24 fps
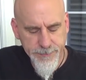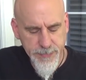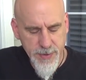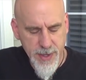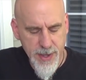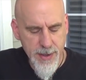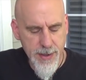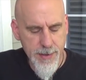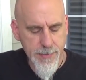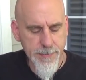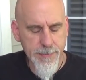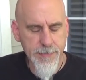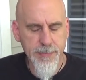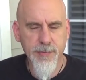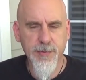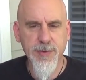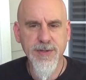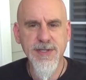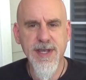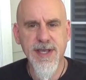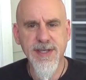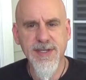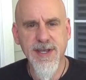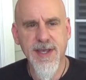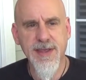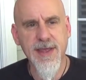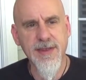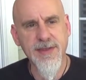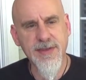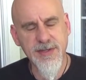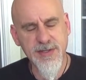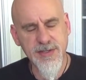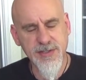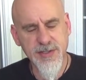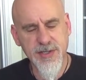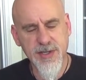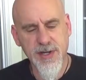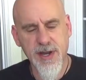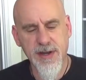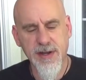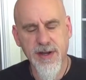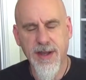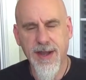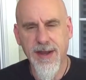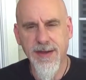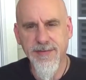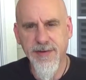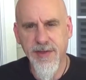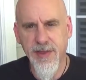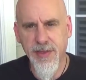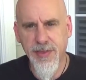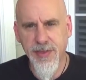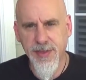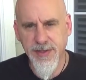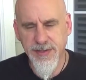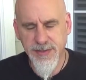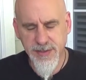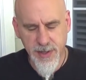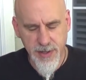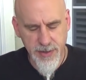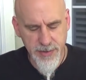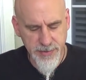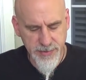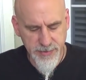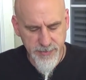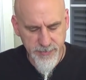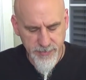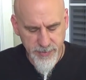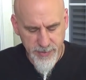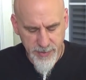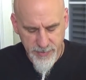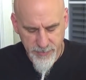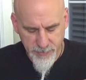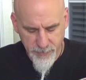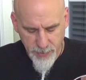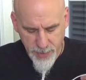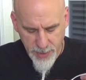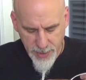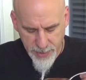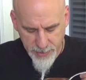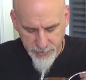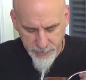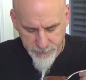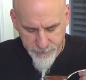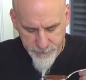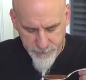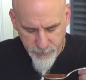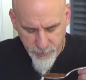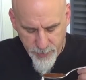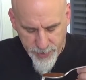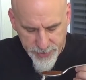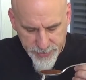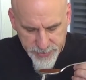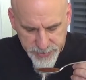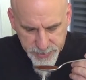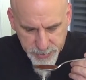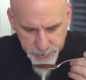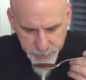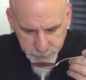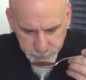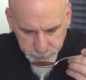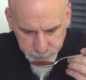Um, the reason I say that, this is good on a lot of other things other than, than uh, wings.